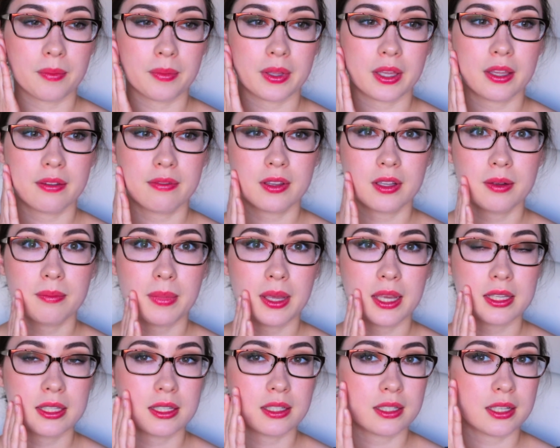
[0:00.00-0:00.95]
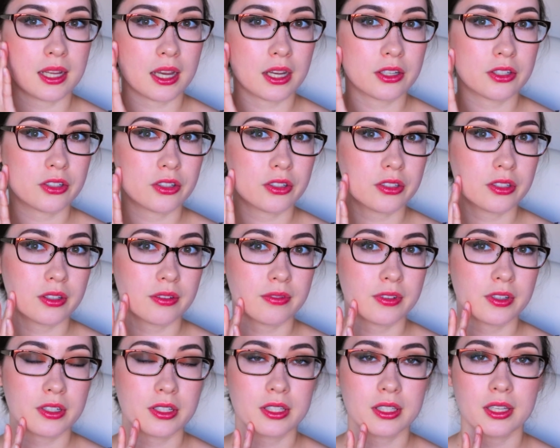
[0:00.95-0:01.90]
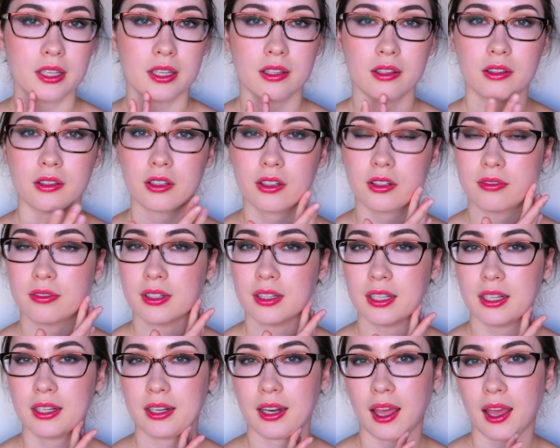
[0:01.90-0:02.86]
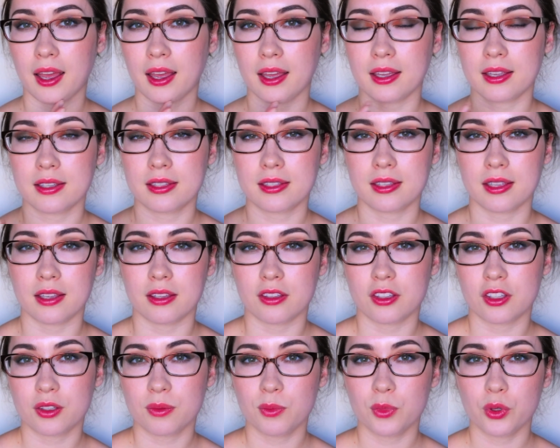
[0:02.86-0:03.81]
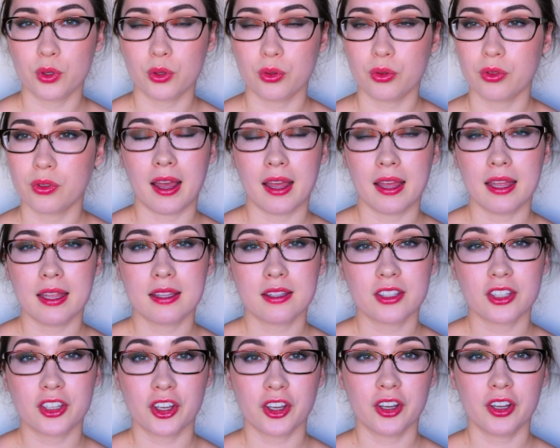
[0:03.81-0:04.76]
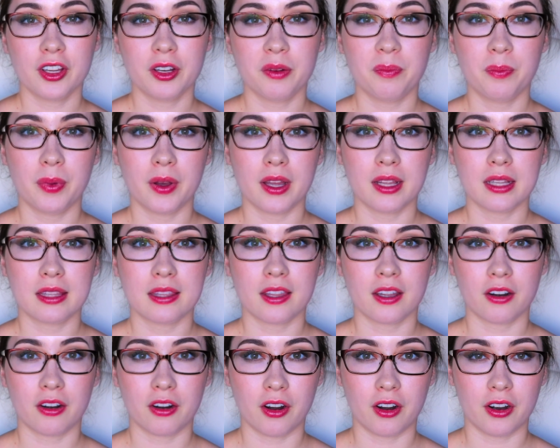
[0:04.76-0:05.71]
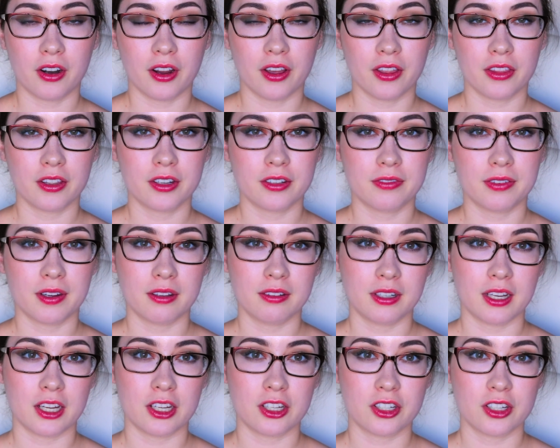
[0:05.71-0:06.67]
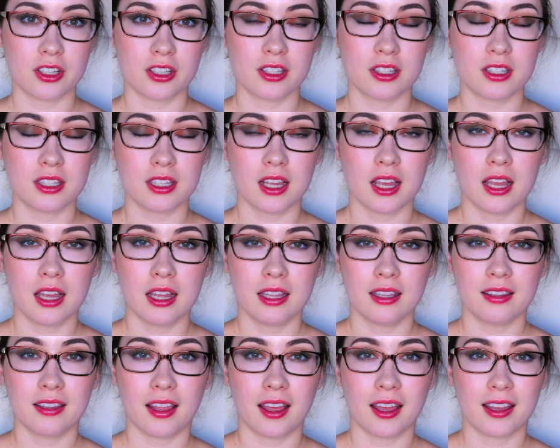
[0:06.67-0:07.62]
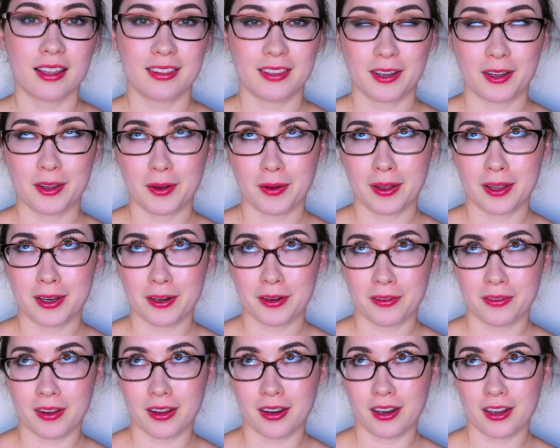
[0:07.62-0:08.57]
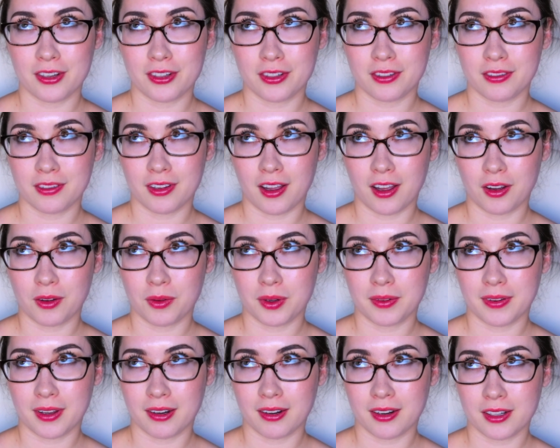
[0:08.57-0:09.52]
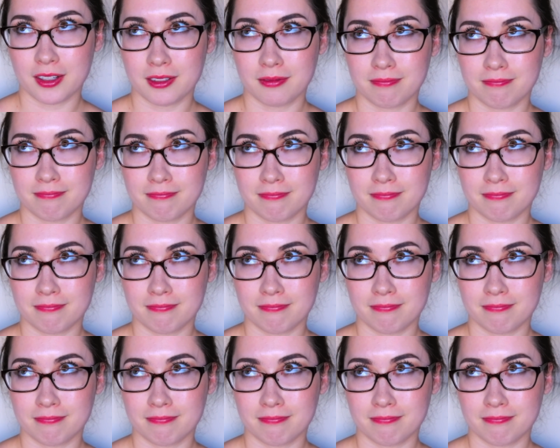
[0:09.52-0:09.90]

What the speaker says: even makes the textures of your skin look really nice and smooth. It's good, but there are other foundations like the Kogendo foundation, the Aqua foundation.